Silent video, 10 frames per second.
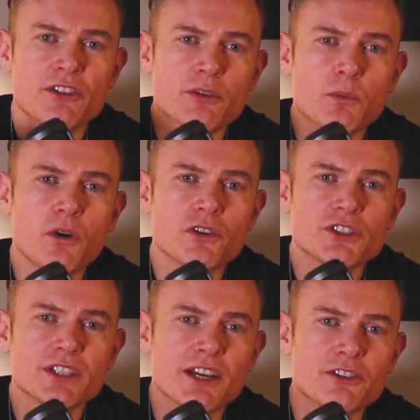The
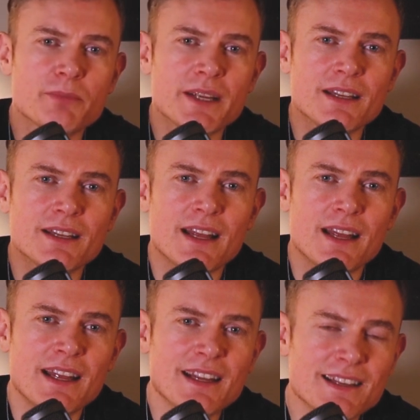watch has been
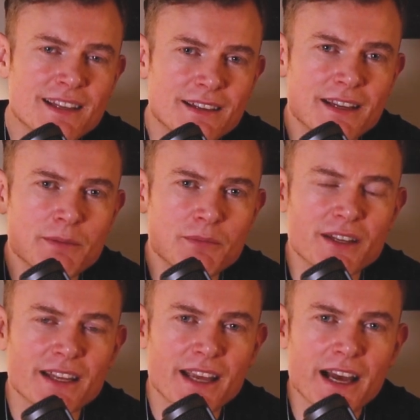nicknamed
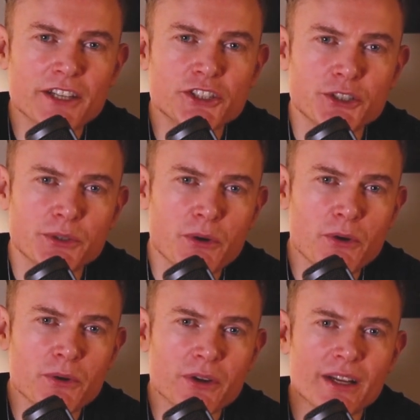the Casio
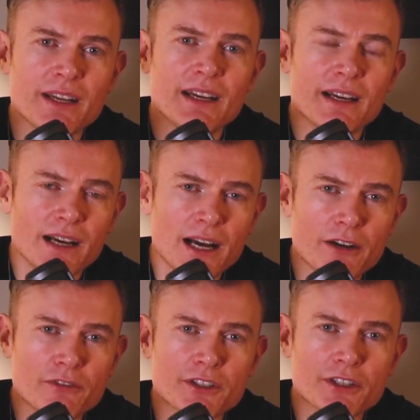Oak
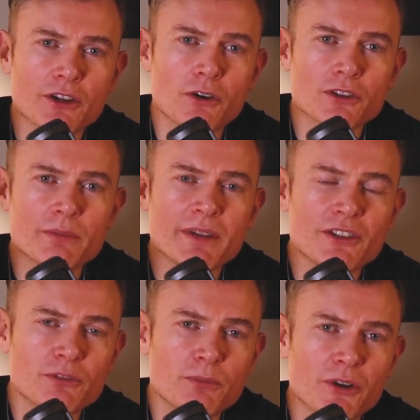after the
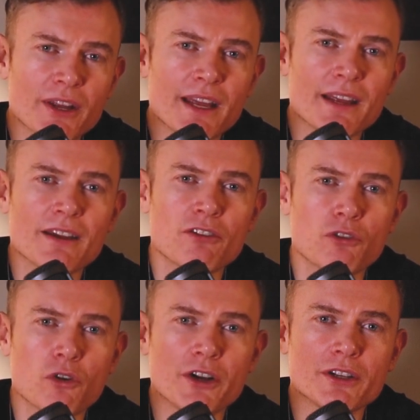Audemins Piguet
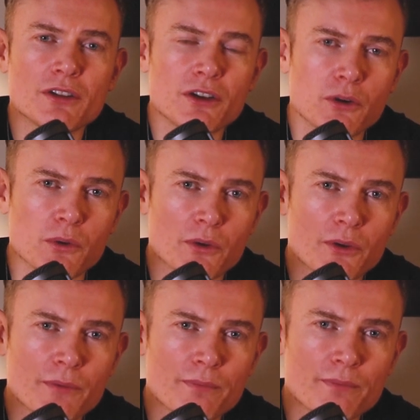Royal Oak.